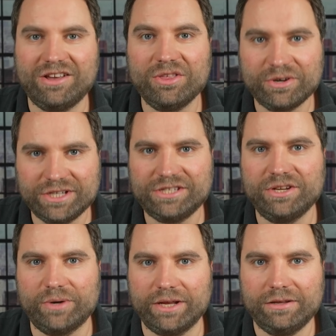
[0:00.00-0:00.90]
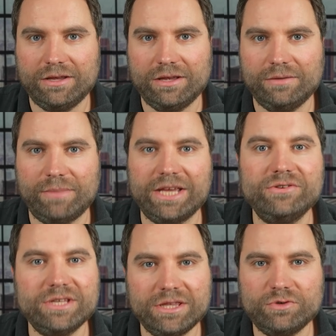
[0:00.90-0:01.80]
all there is to it. By
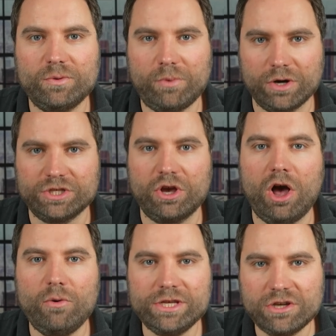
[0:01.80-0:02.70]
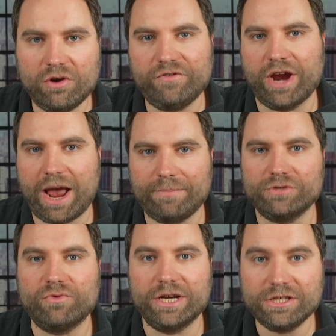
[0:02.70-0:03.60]
using these reports, you'll always know if your app
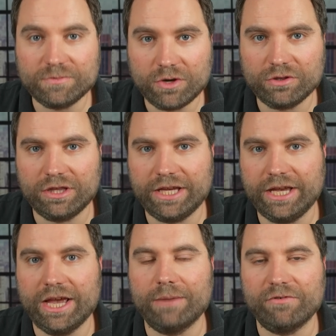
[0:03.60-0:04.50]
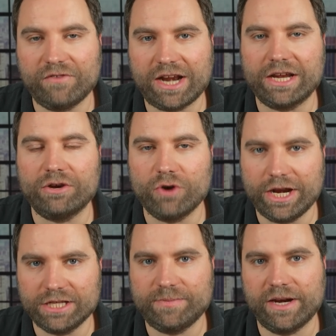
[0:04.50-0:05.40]
is running smoothly and providing a
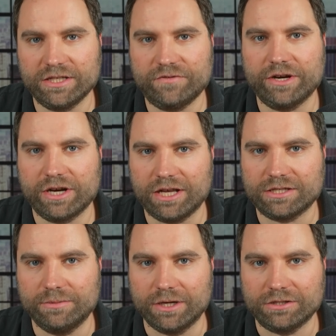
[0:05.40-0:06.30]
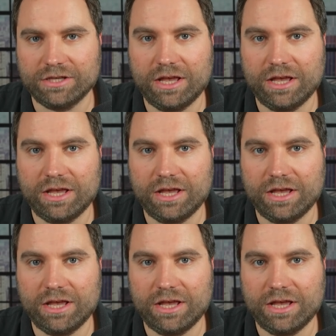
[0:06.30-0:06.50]
great experience for your customers.